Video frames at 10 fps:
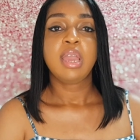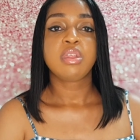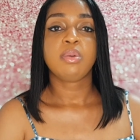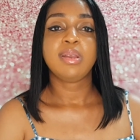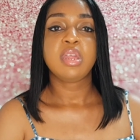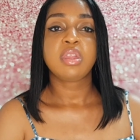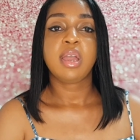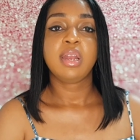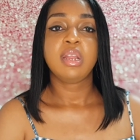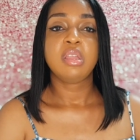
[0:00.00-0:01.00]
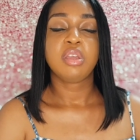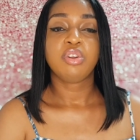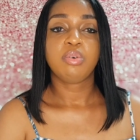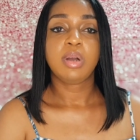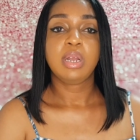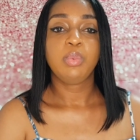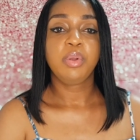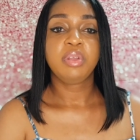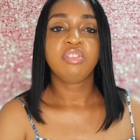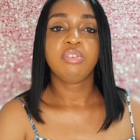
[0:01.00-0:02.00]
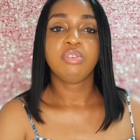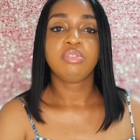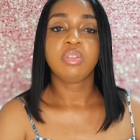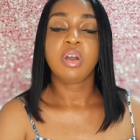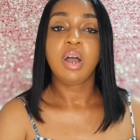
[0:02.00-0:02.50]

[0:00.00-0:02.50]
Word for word: So we decided, you know what, we're going to go to the